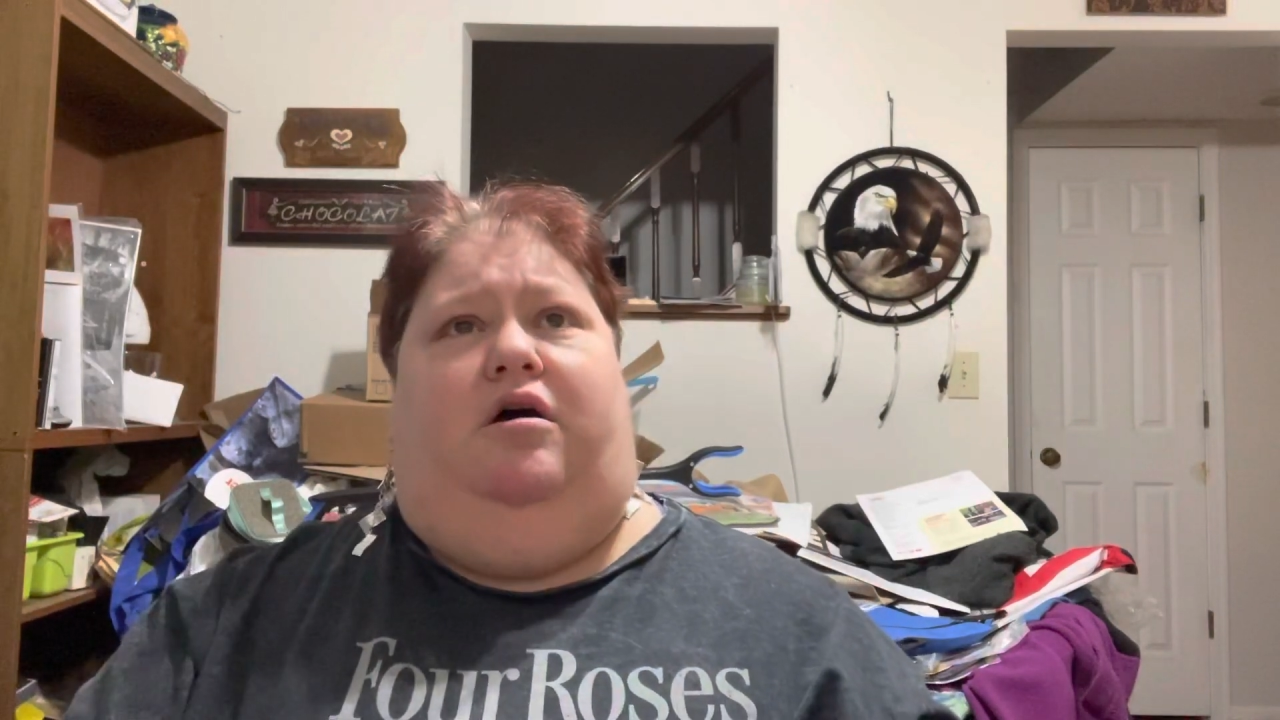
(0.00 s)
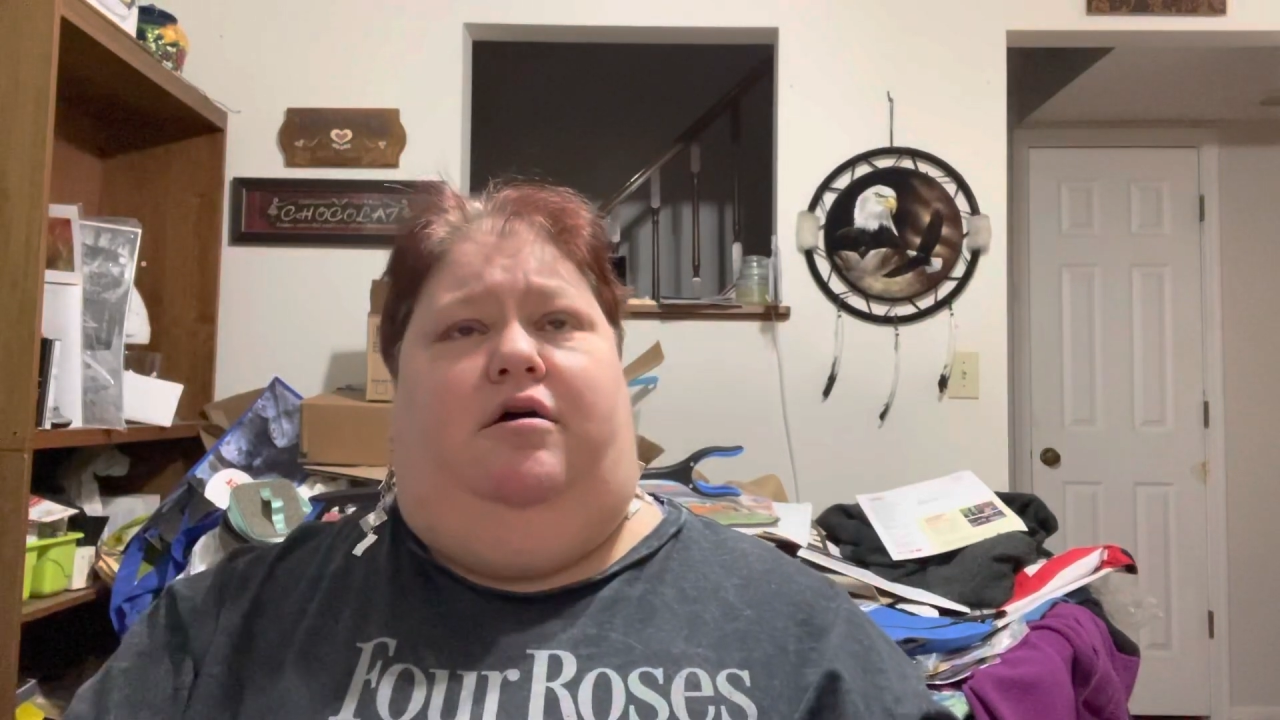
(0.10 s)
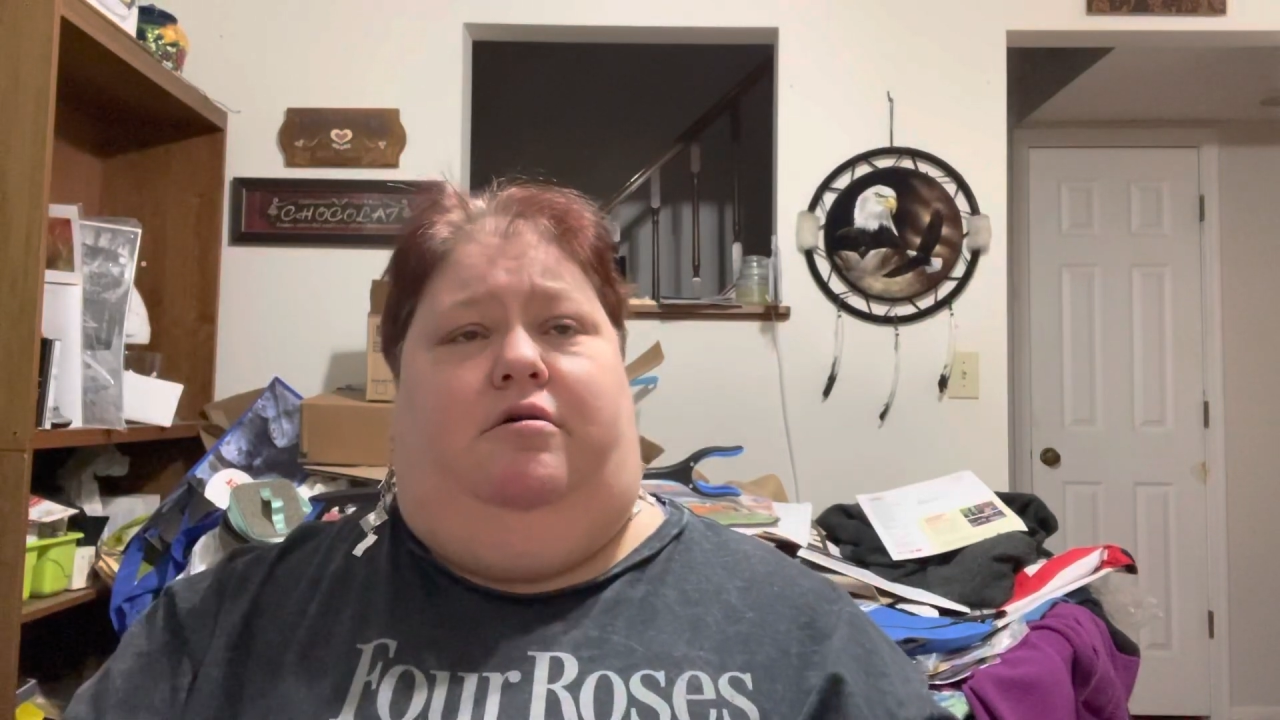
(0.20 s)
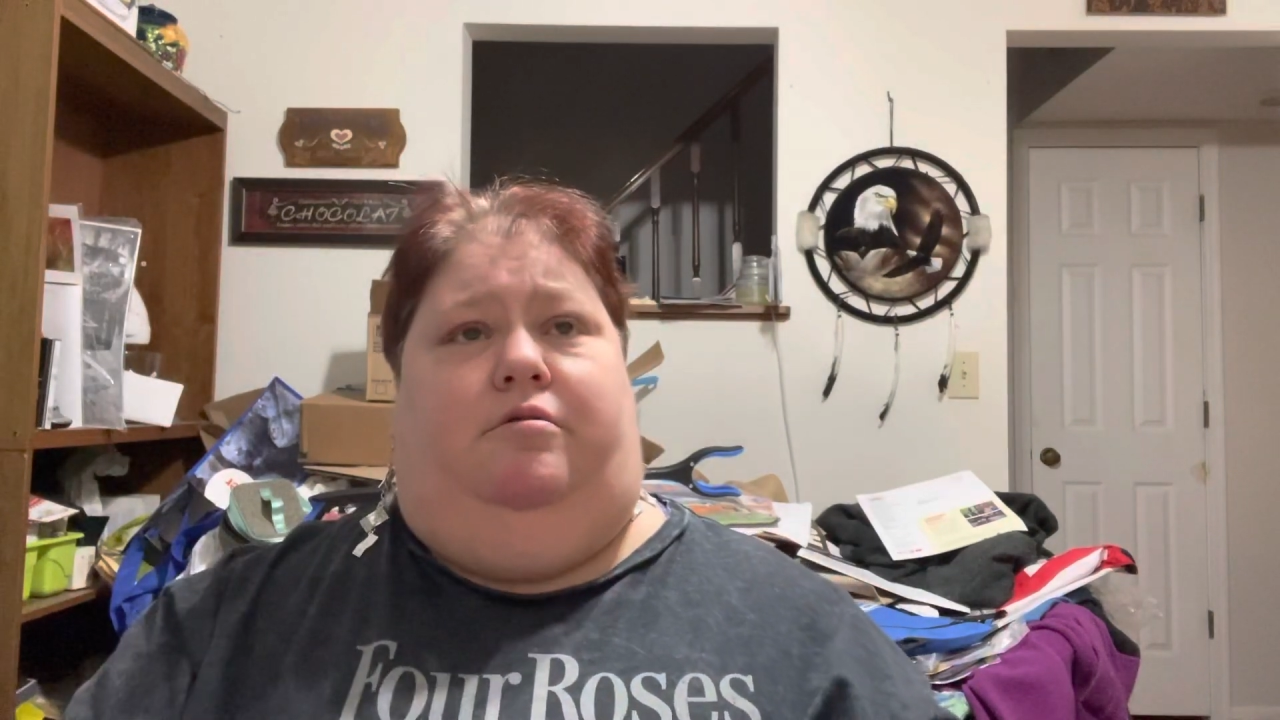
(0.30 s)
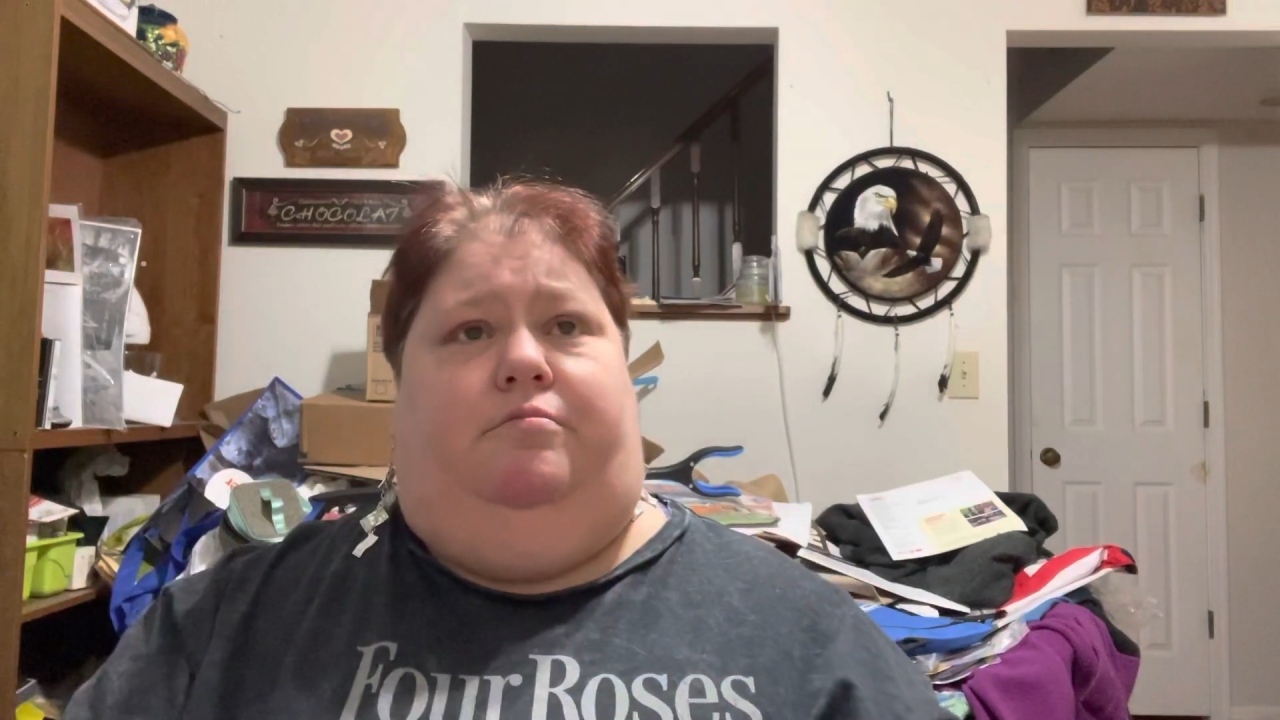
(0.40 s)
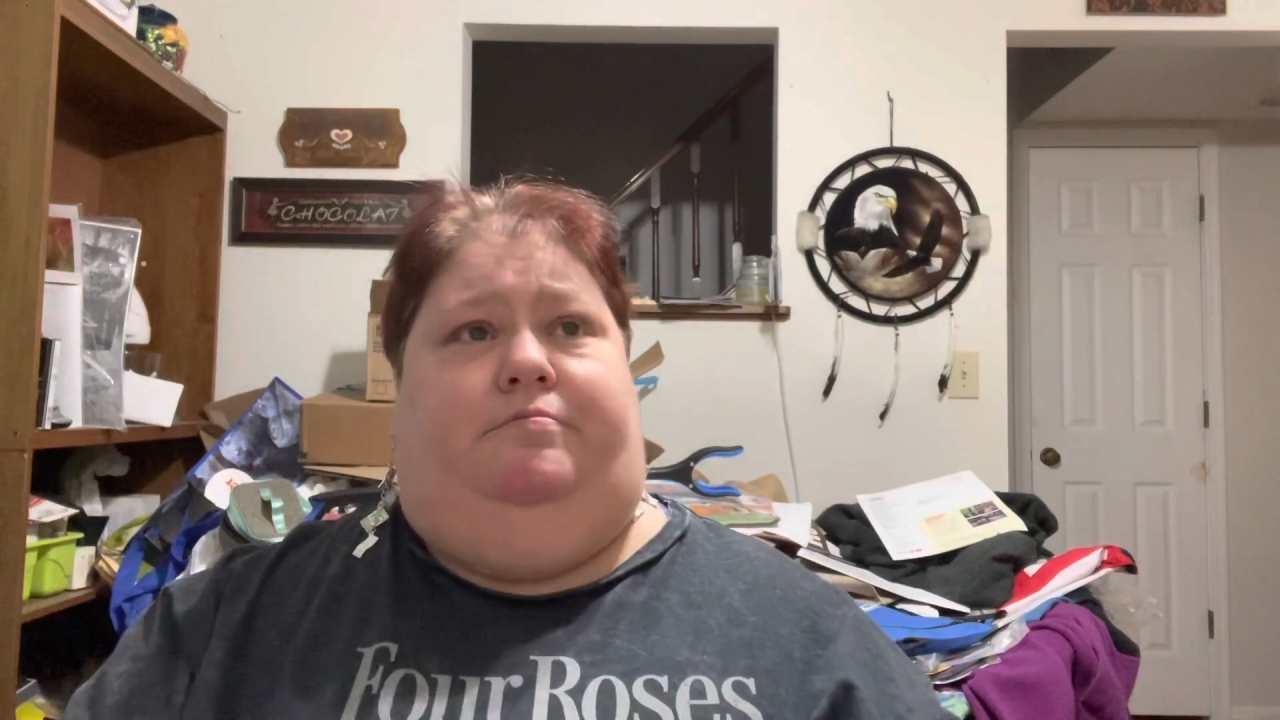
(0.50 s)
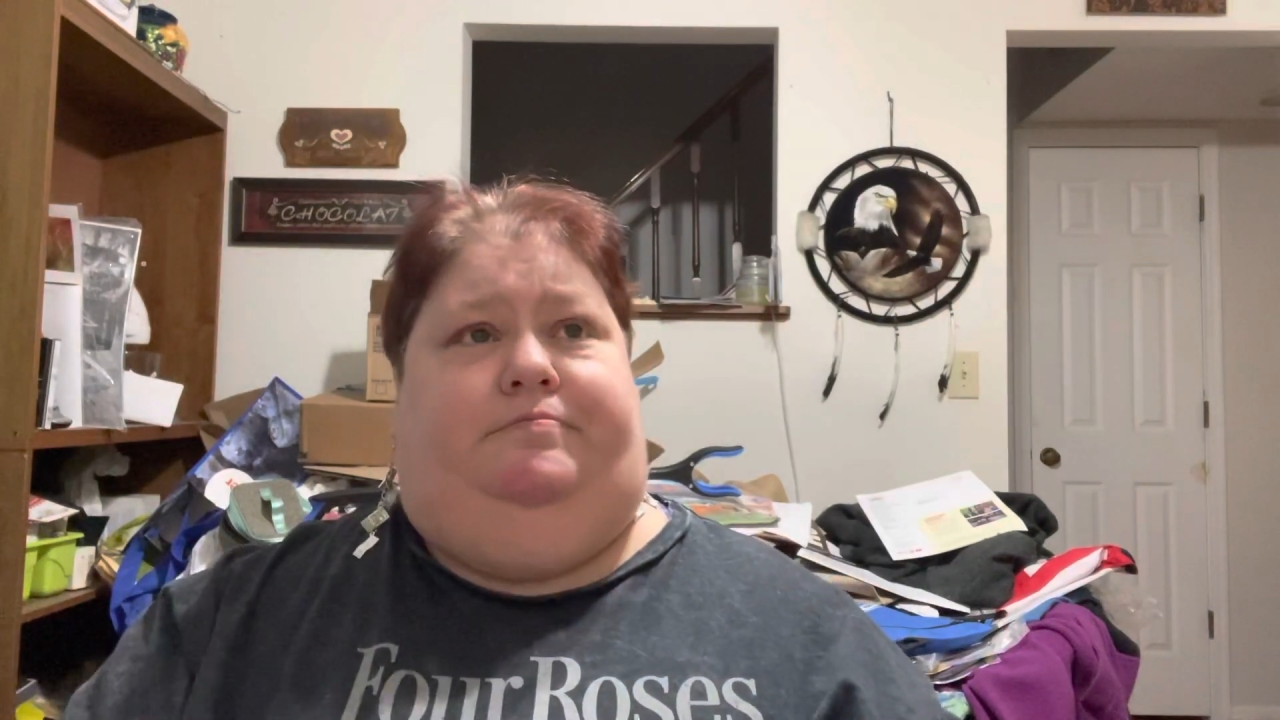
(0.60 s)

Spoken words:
know,